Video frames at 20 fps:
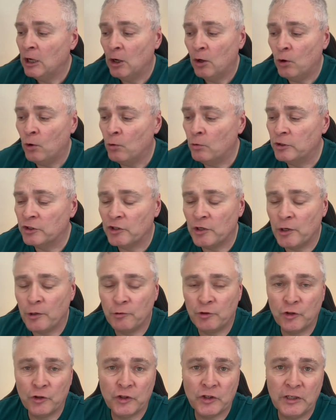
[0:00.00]
Also,
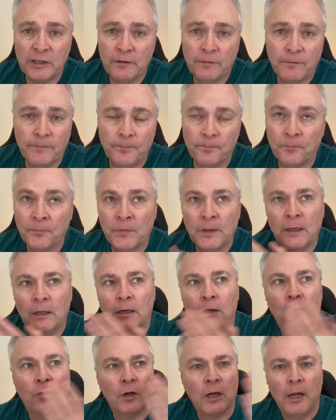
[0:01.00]
just if...
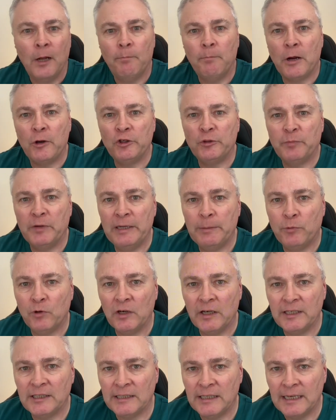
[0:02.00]
Look, most people
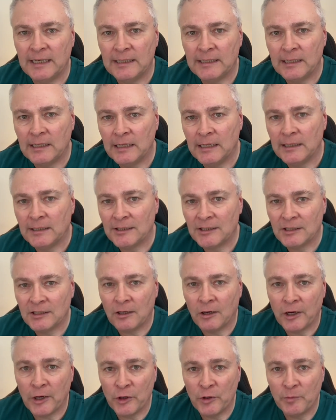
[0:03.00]
listening to this
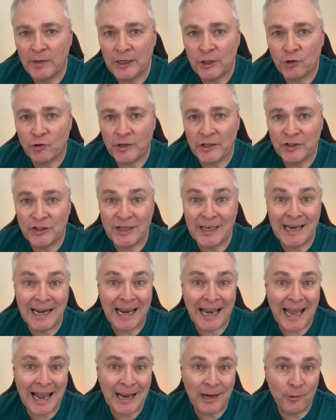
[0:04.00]
are going to be interested in
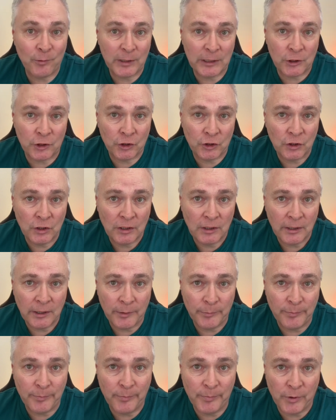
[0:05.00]
language
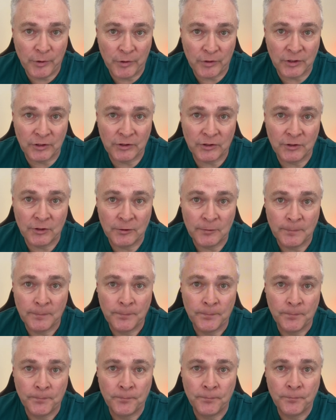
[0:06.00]
and books.
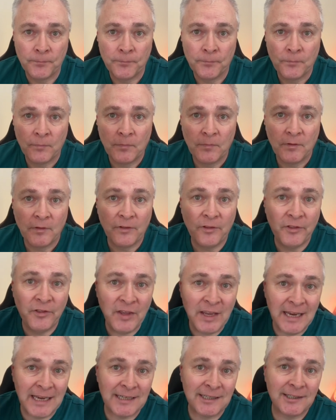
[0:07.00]

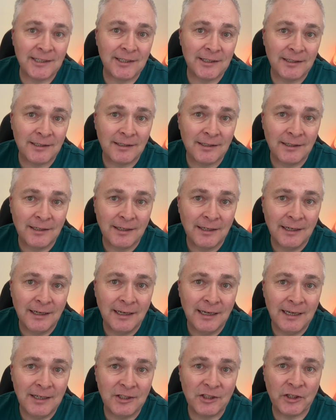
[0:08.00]
This
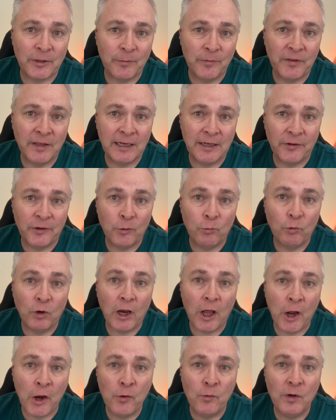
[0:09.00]
is something that will
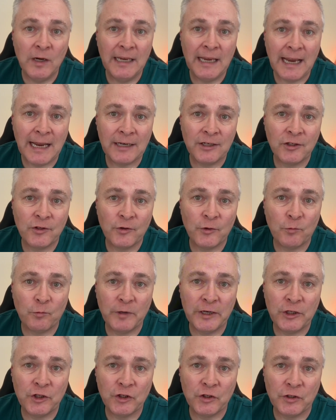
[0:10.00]
only add to the
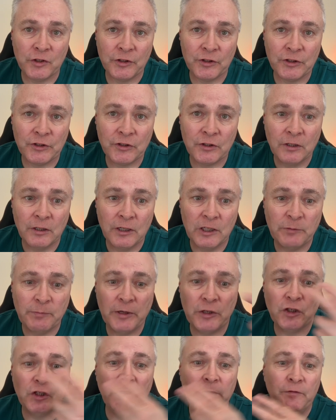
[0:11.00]
richness,
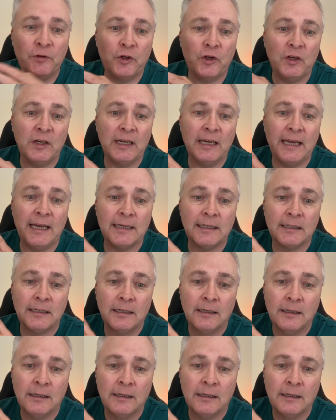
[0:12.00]
especially if you can get